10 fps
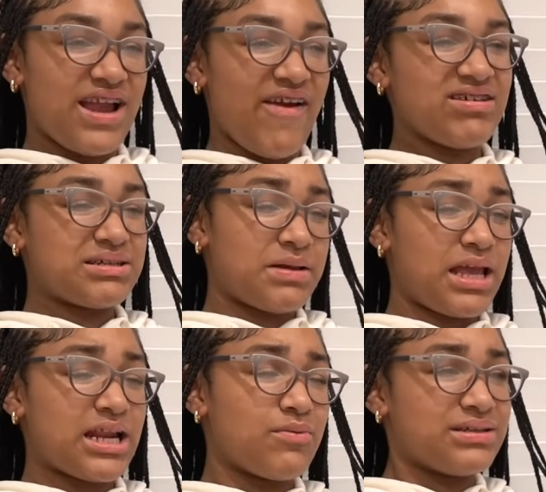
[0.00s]
Every time I
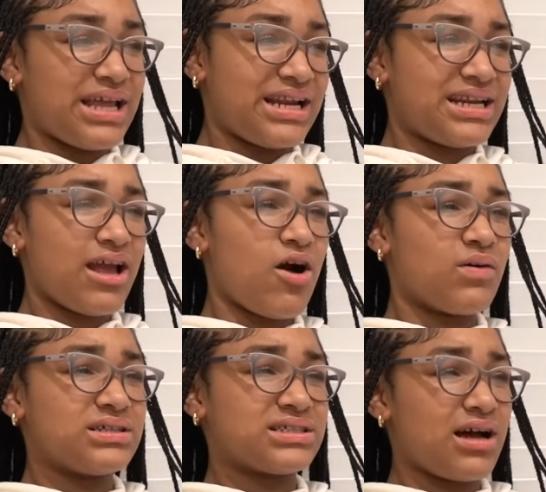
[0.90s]
hang out with daddy, they
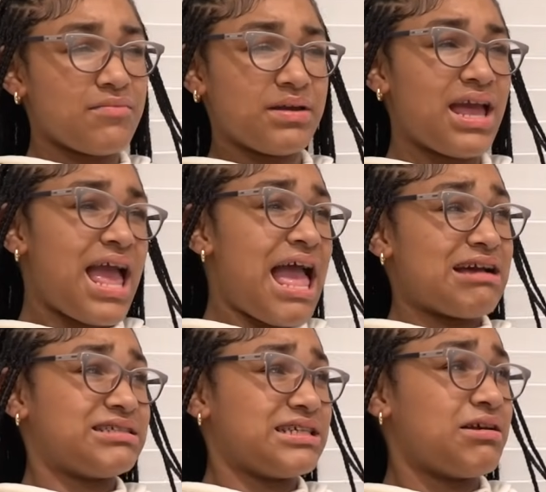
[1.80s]
always come in
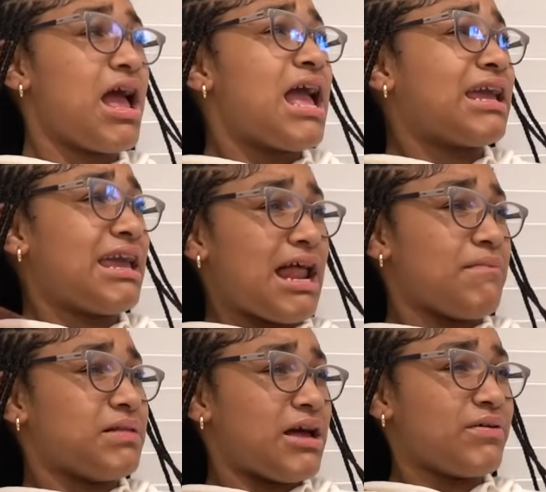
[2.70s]
asking, can
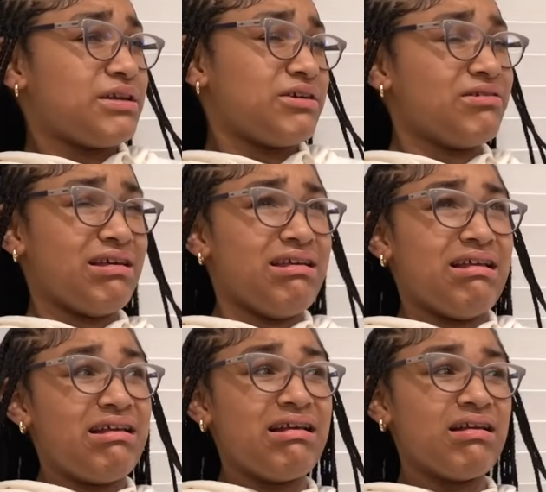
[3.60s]
I play with you?
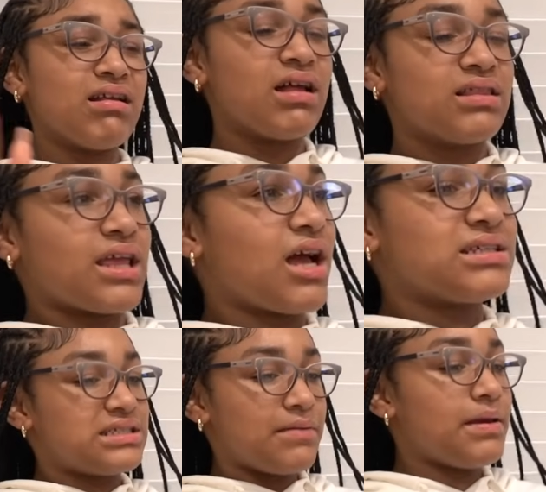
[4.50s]
And like y'all
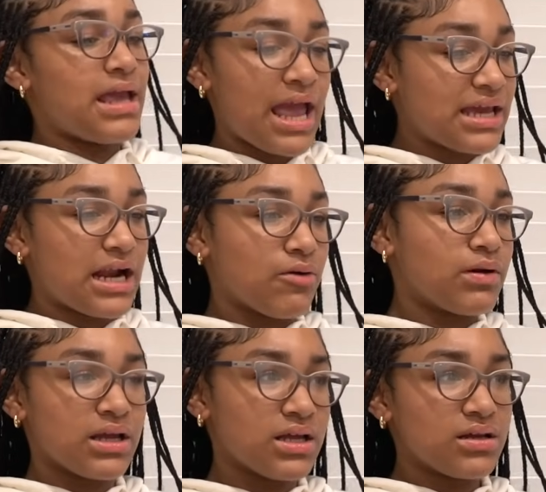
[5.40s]
see me hanging out
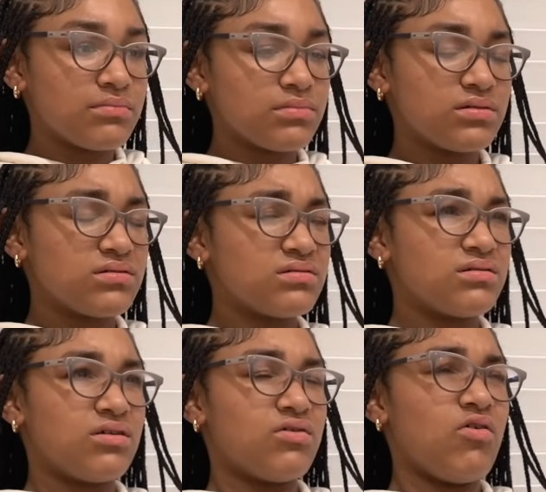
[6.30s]
with him.
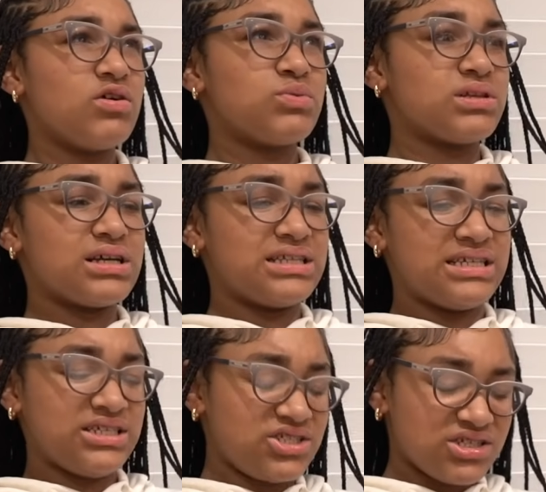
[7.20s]
Always with the
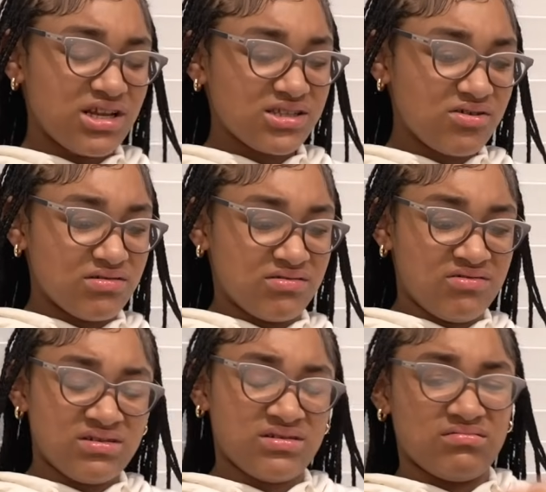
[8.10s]
attention, y'all so
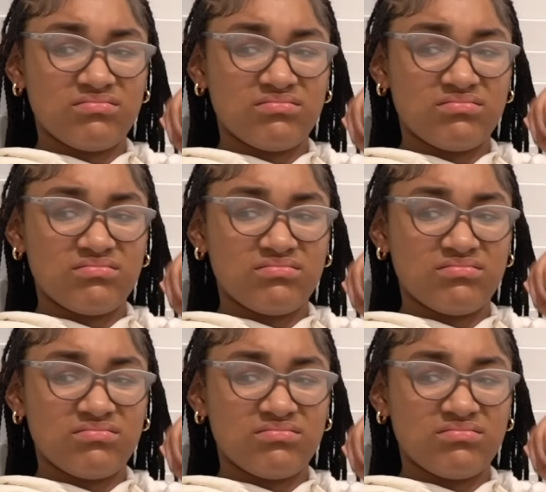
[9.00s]
annoying.